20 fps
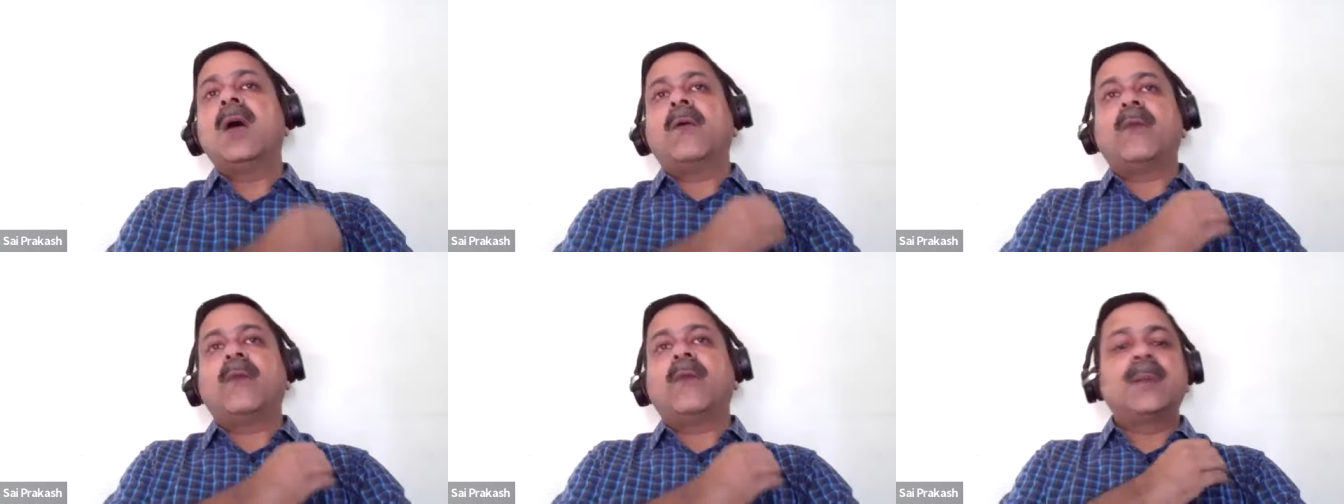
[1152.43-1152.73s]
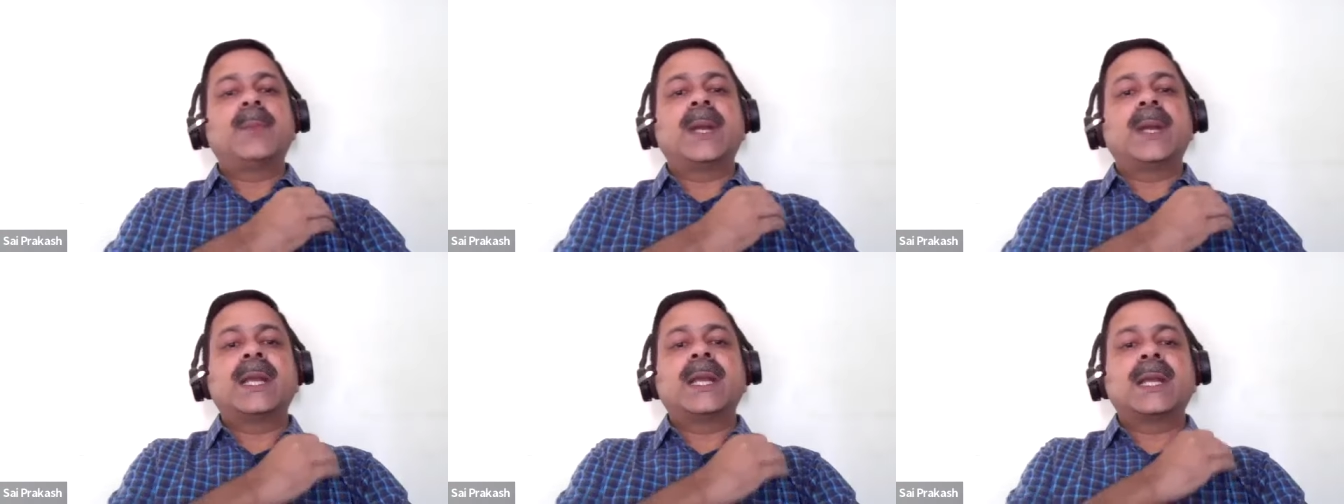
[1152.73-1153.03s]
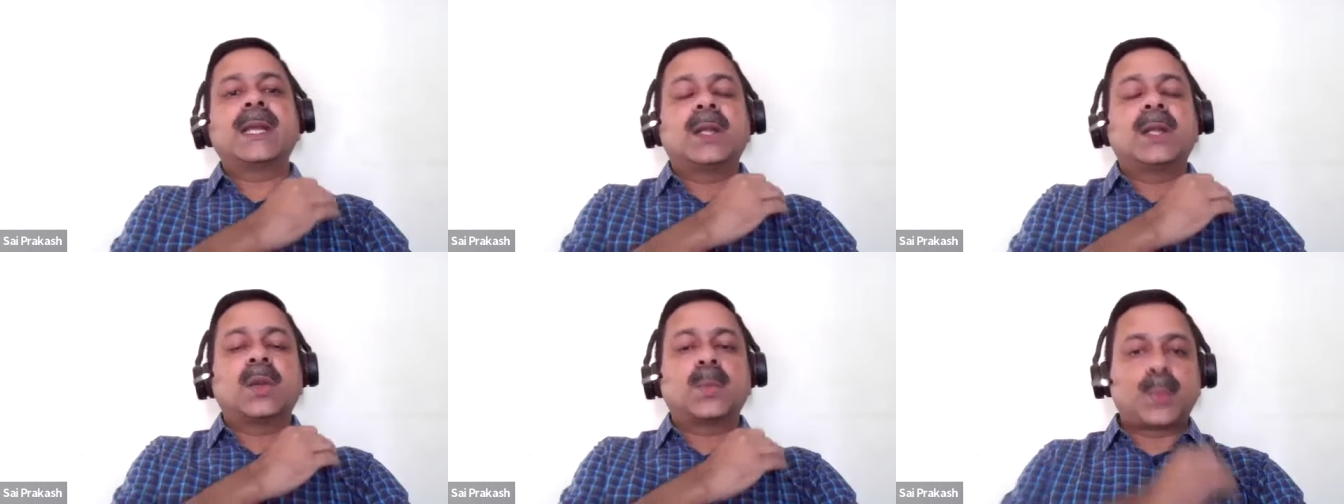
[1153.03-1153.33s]
one
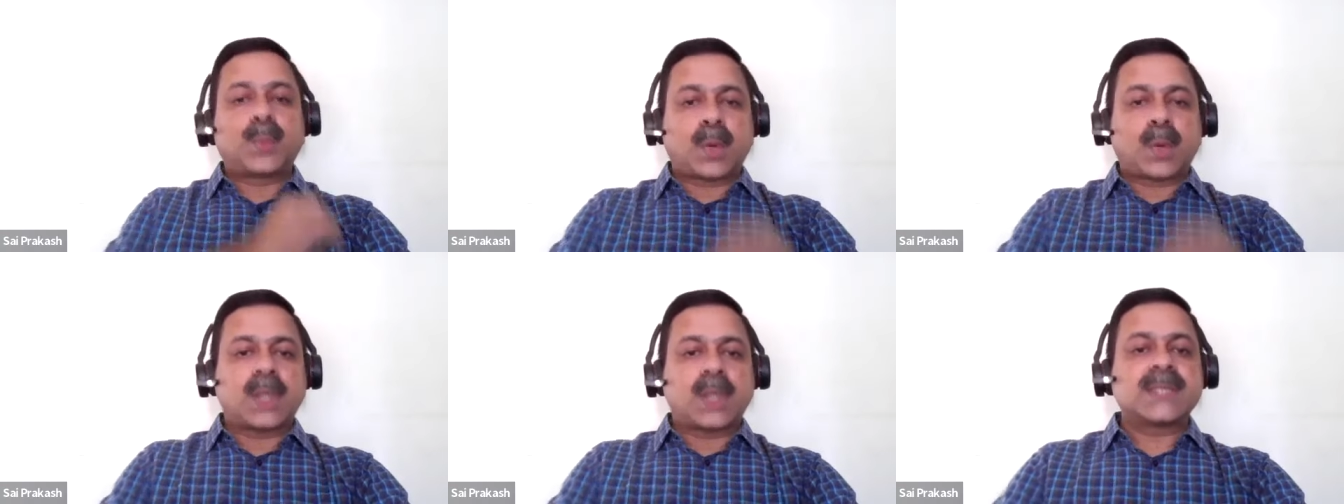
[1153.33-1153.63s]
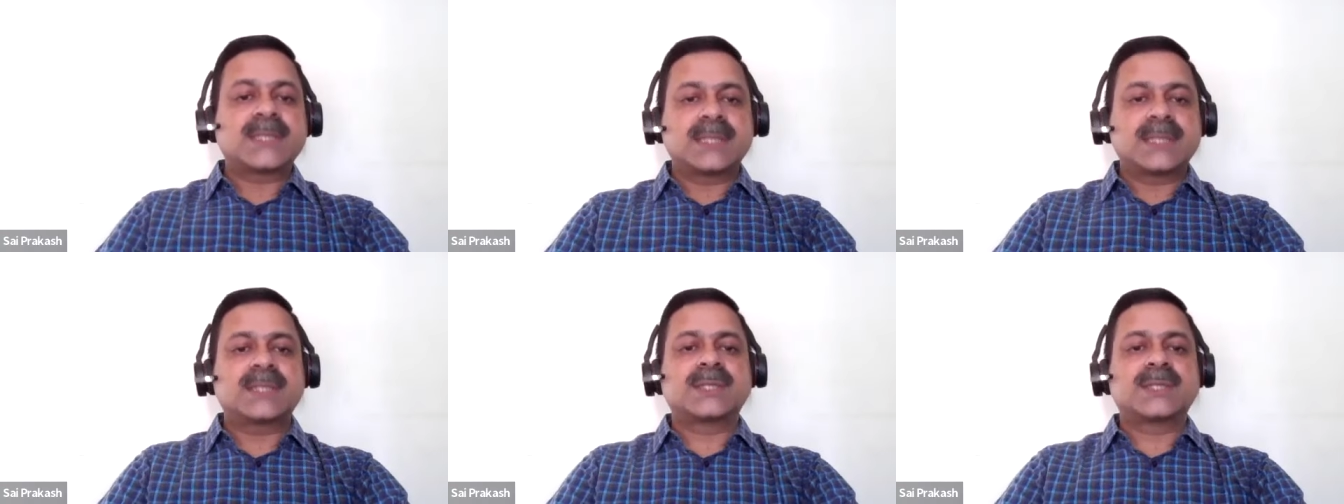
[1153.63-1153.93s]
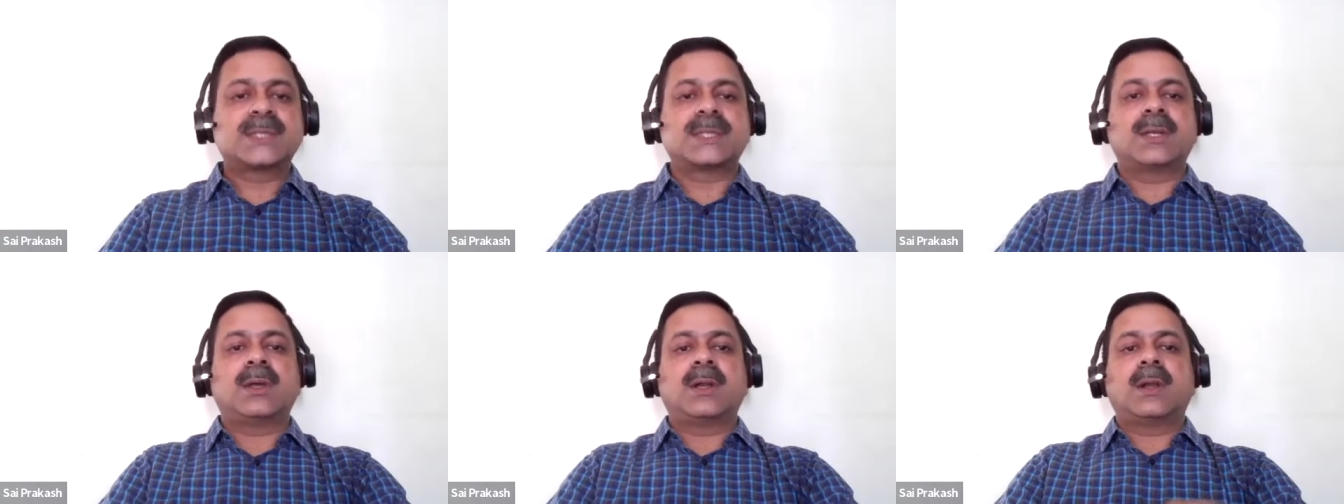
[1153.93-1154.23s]
particular
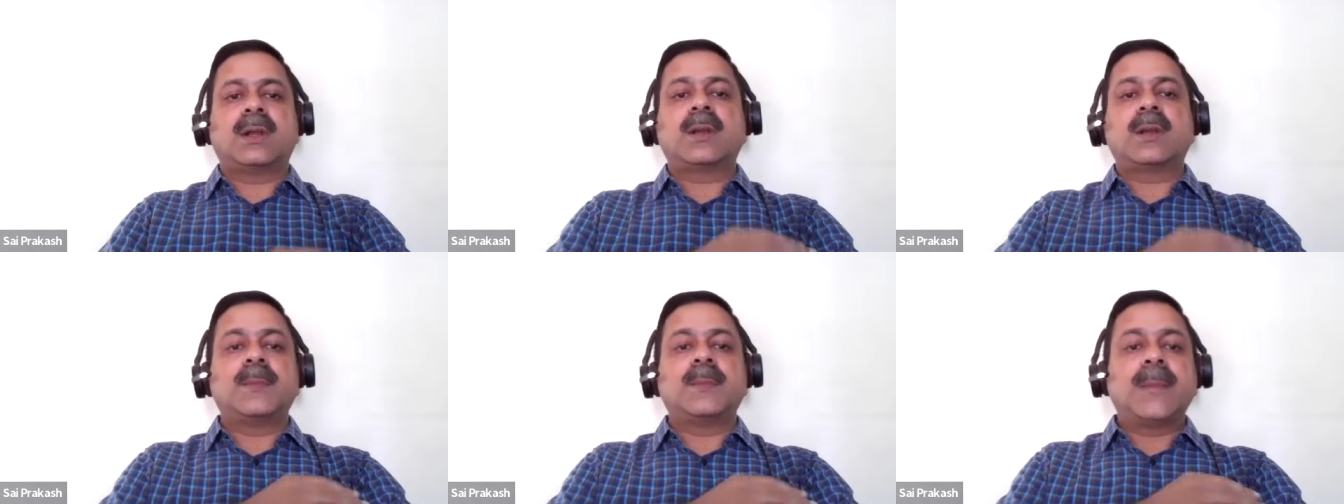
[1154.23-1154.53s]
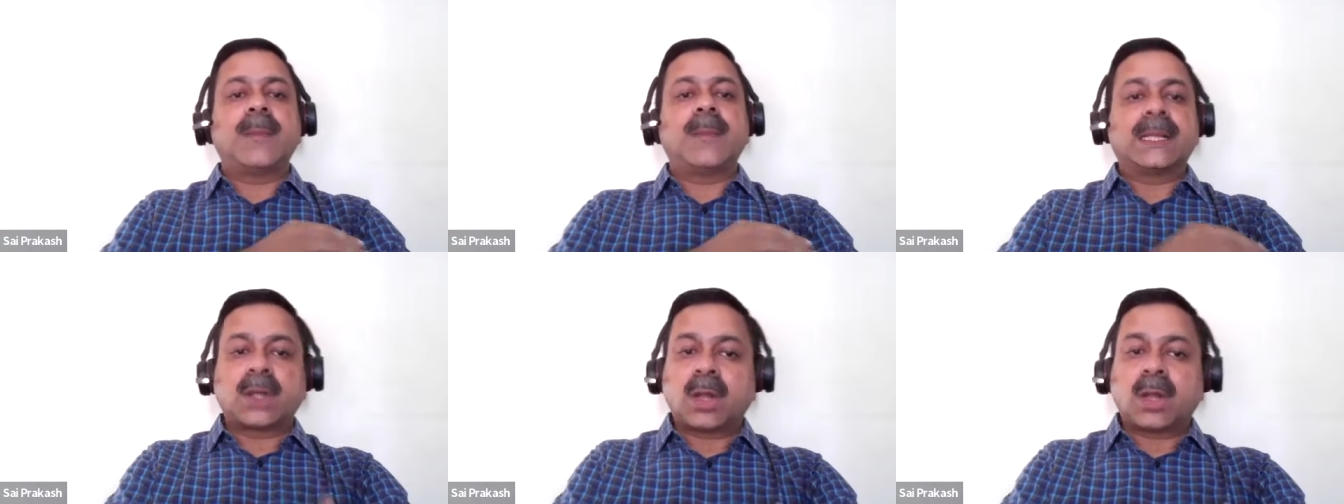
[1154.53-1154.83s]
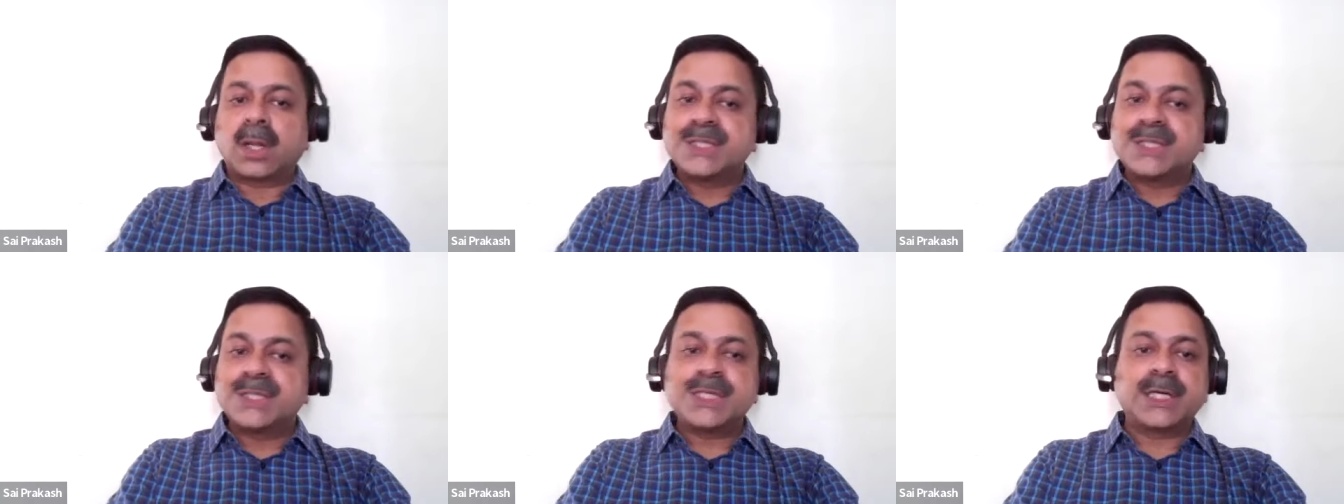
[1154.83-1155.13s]
process or, or
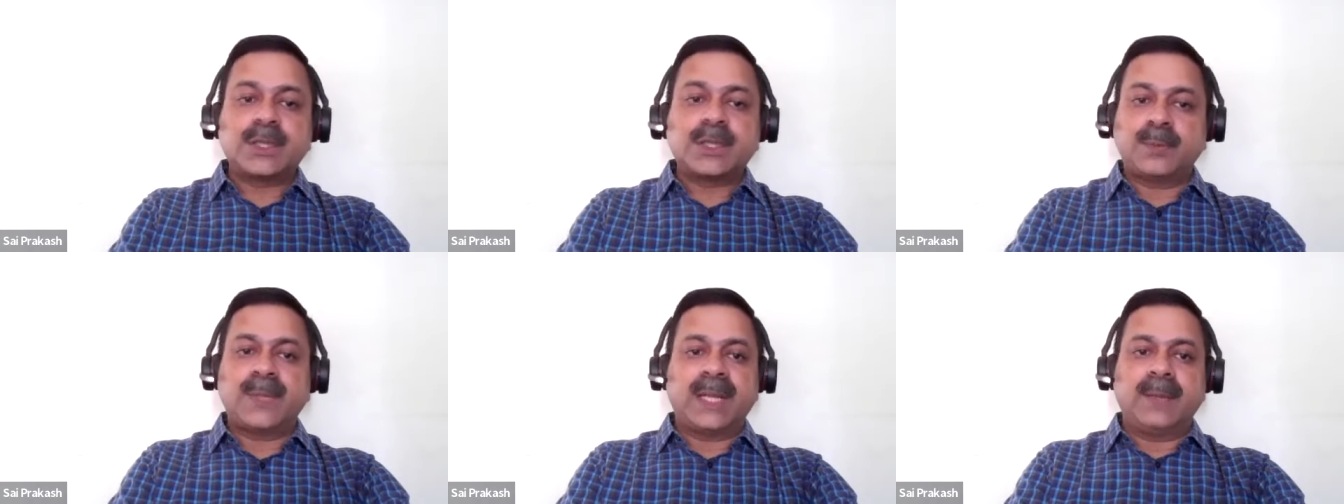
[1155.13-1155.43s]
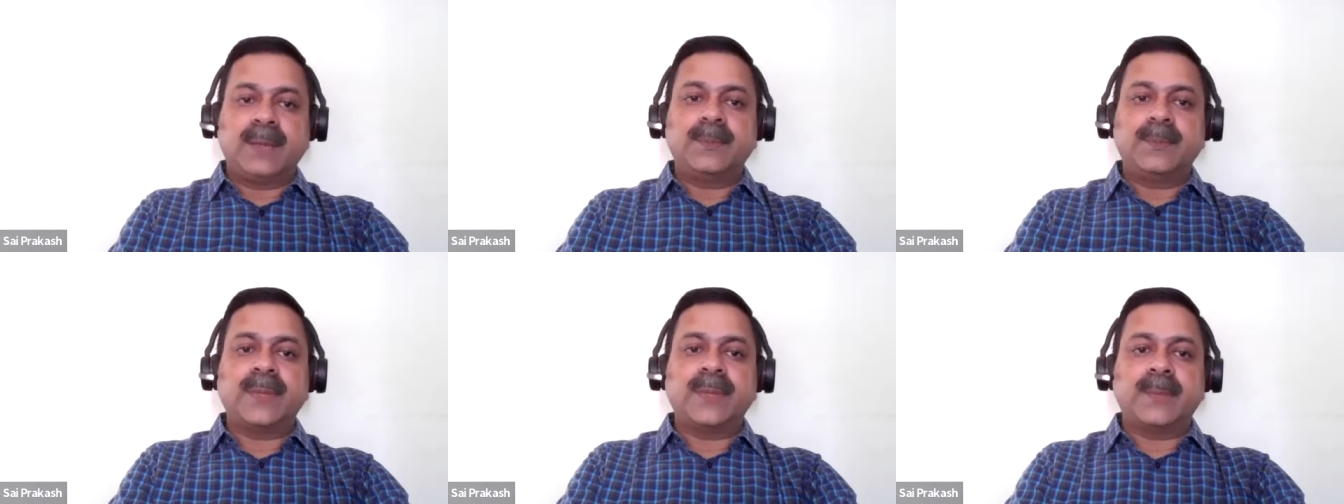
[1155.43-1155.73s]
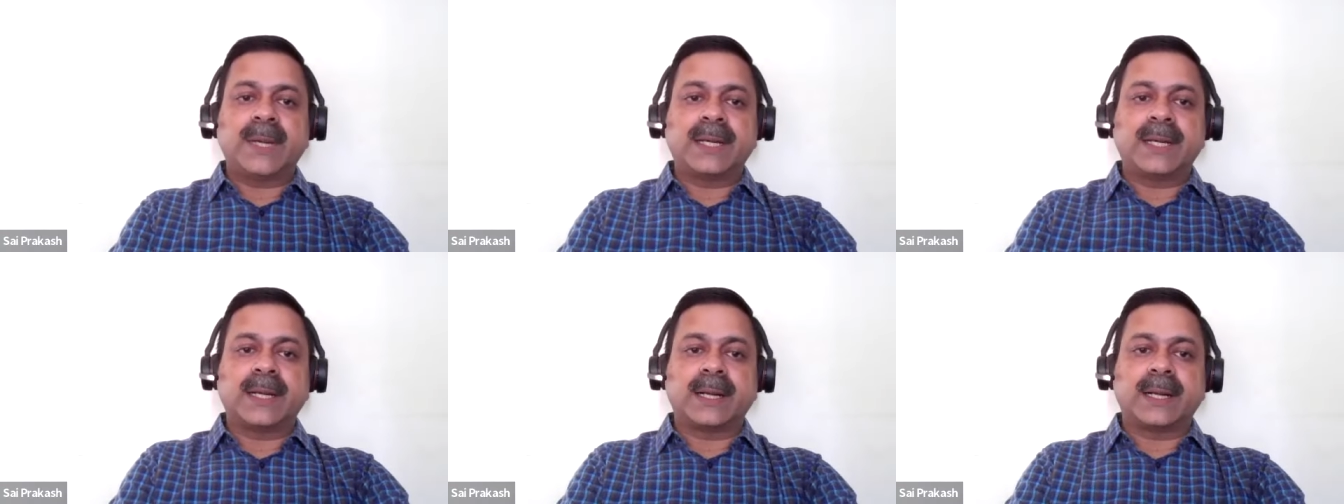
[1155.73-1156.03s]
methodology to be
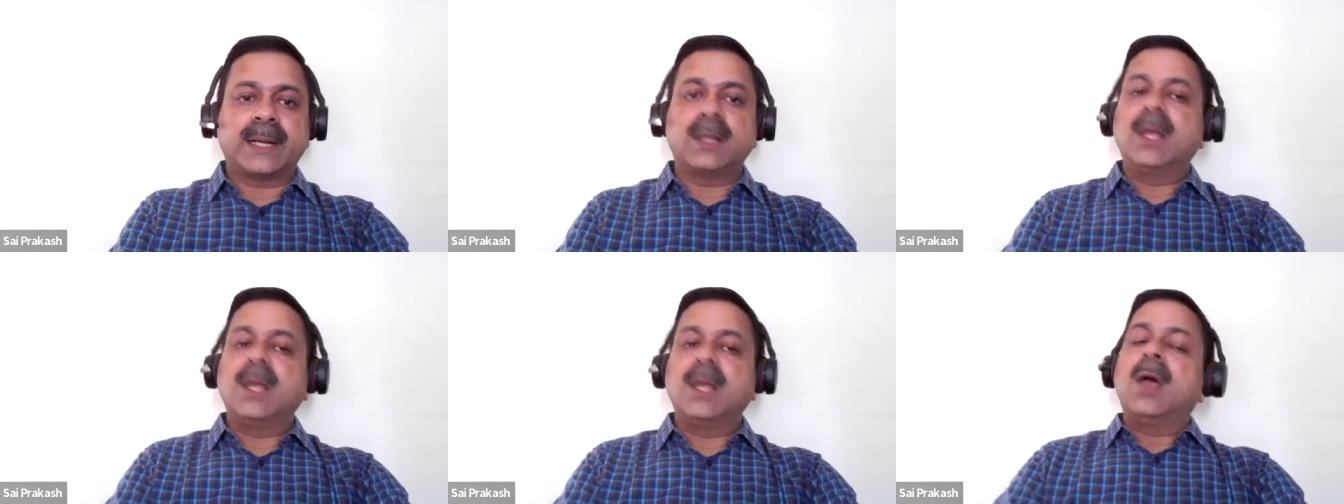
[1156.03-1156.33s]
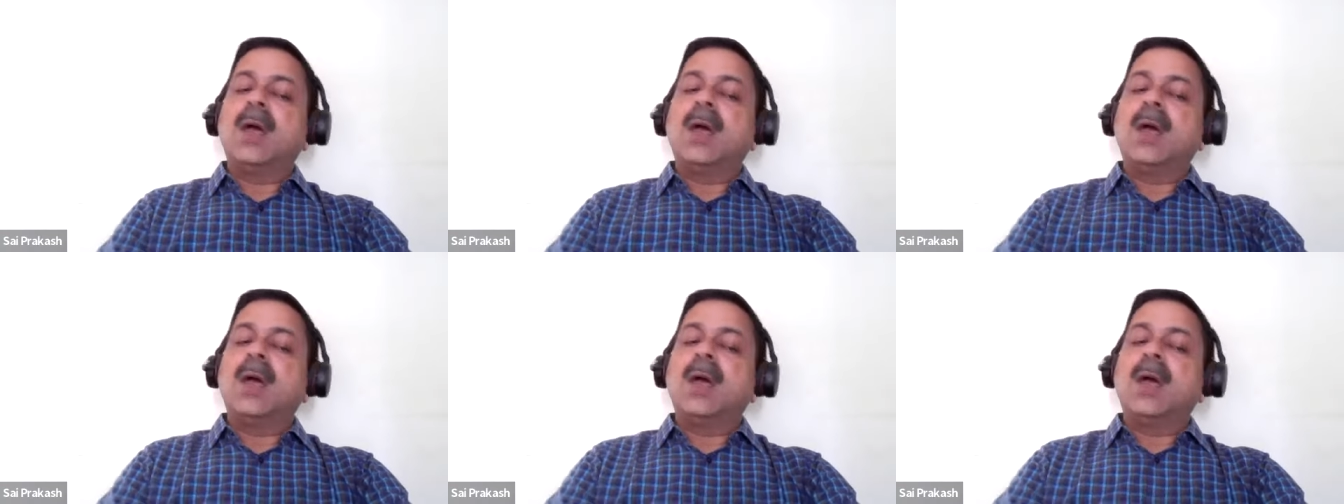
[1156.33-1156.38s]
implemented.